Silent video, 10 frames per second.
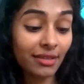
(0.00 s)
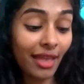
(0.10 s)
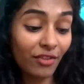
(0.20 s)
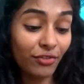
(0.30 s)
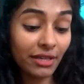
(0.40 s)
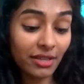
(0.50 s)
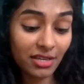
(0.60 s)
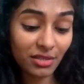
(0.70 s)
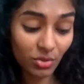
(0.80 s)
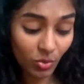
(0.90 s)
Thankfully
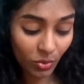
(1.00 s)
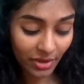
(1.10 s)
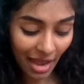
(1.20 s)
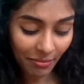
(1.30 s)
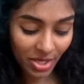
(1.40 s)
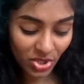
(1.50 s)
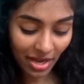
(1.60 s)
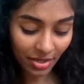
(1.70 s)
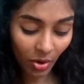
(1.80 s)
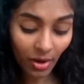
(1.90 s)
there is no damage
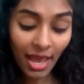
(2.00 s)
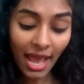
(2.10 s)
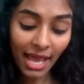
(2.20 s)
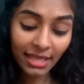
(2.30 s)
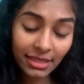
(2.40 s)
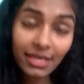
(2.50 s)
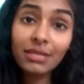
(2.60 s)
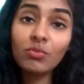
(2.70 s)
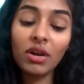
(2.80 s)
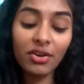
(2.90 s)
at all, and
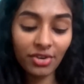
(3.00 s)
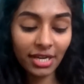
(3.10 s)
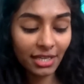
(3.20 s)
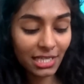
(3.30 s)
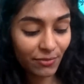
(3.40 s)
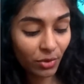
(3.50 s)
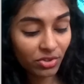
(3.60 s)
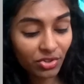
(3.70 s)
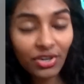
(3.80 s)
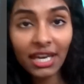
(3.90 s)
this one retails
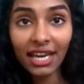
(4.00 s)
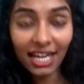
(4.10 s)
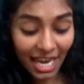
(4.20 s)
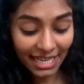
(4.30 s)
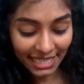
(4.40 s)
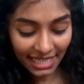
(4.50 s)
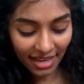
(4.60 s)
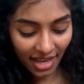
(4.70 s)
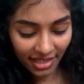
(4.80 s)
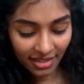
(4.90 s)
for
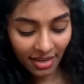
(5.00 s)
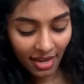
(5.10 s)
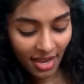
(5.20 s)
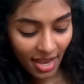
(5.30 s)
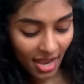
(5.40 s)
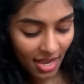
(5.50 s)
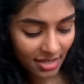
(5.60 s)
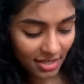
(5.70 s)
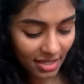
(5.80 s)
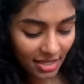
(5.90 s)
$3.99.
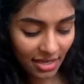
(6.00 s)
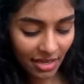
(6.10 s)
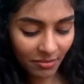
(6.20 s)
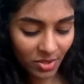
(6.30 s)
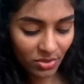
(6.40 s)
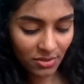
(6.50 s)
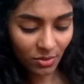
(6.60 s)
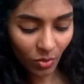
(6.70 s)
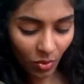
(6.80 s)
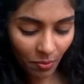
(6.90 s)
And again, let me
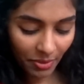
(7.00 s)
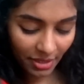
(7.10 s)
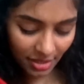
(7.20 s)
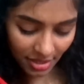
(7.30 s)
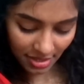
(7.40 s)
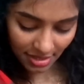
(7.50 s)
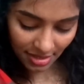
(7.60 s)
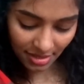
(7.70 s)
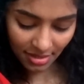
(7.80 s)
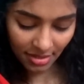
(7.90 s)
just open
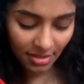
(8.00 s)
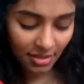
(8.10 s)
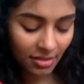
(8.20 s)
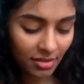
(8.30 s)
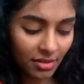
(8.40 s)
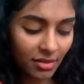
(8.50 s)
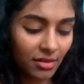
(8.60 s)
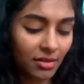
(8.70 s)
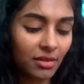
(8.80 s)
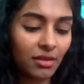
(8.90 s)
this.
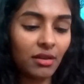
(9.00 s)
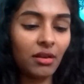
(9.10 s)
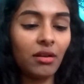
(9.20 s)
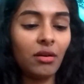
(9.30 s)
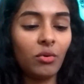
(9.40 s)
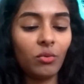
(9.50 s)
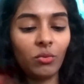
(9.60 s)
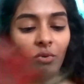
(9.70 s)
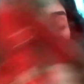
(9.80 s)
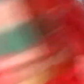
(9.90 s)
Oh
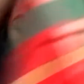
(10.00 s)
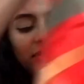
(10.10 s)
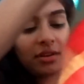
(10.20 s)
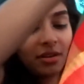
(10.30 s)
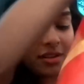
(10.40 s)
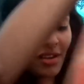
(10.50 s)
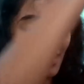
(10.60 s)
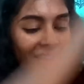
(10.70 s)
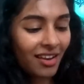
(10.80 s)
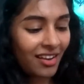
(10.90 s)
god,
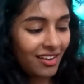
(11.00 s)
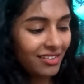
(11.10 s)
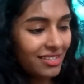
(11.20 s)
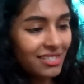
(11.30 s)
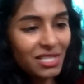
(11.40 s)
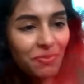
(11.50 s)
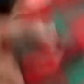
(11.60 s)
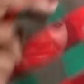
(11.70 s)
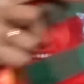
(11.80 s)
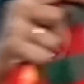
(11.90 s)
this is
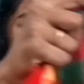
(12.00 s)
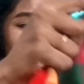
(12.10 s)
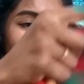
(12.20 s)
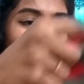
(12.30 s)
pretty guys.